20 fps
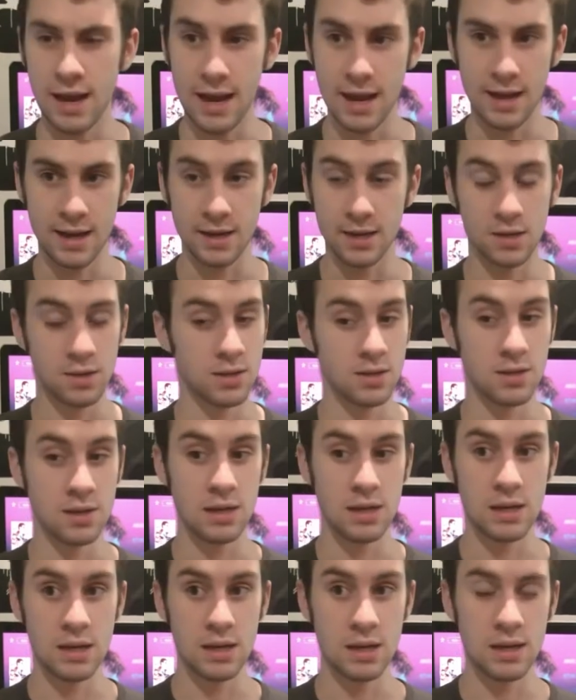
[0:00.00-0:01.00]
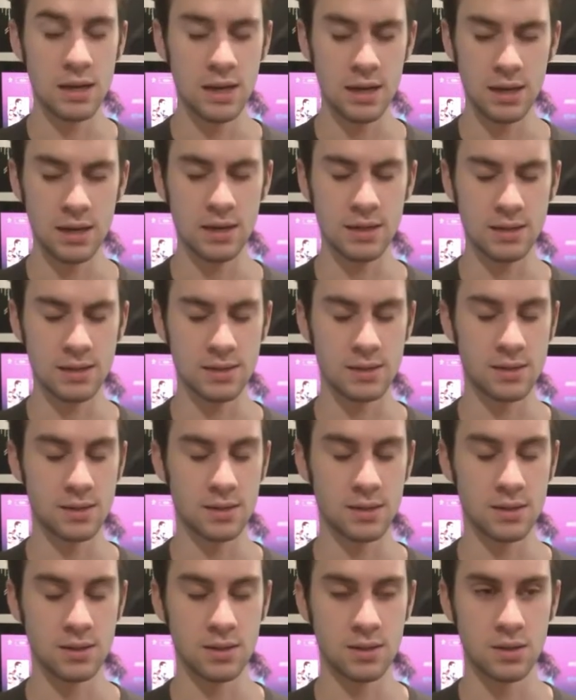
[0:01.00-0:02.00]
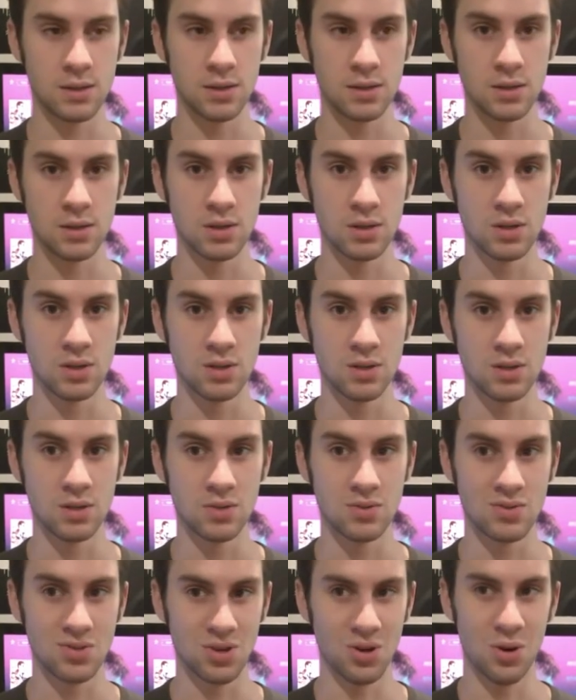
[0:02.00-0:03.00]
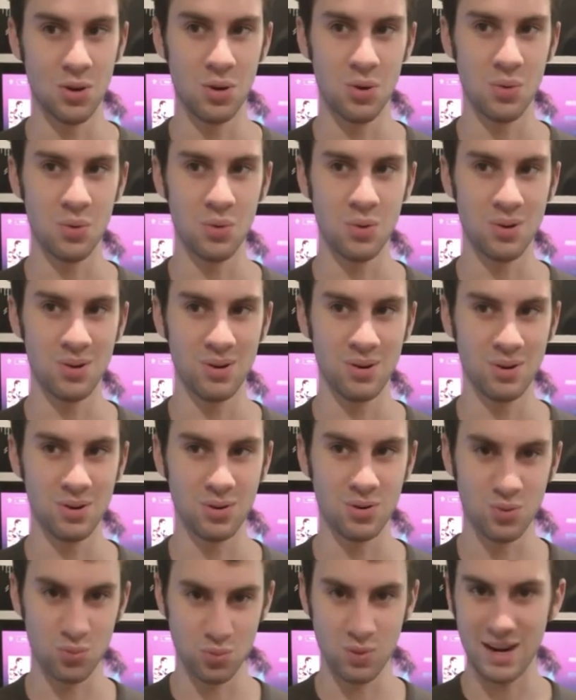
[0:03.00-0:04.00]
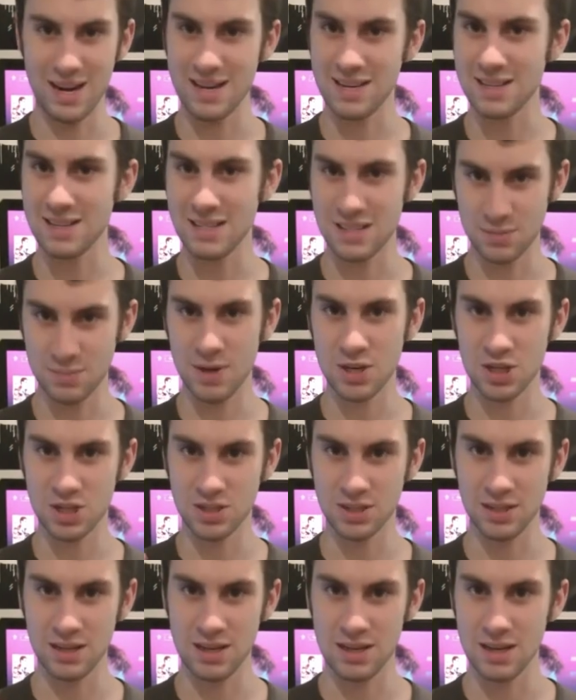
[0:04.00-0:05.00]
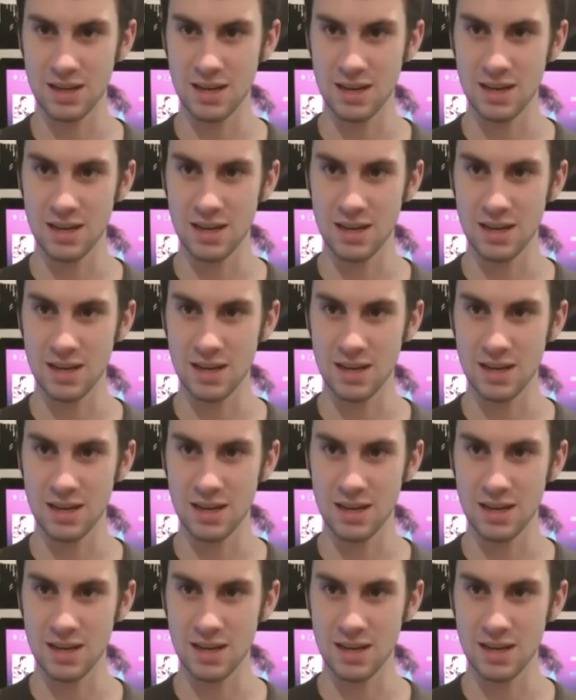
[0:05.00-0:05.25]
And it is so great, especially